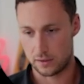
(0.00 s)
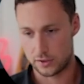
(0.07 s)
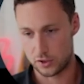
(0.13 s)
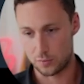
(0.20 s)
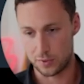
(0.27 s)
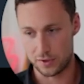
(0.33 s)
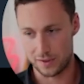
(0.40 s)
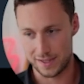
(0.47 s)

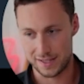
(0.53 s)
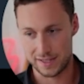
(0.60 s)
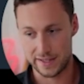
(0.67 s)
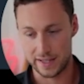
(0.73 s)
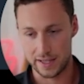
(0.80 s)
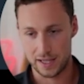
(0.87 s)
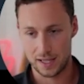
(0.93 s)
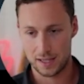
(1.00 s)
Jupiter is
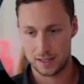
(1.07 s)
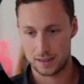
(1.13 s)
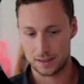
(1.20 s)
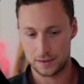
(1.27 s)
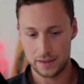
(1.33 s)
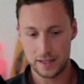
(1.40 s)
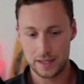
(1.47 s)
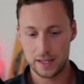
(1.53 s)
the
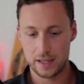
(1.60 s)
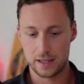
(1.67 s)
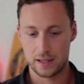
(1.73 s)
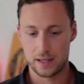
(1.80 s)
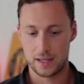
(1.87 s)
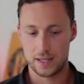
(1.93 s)
leading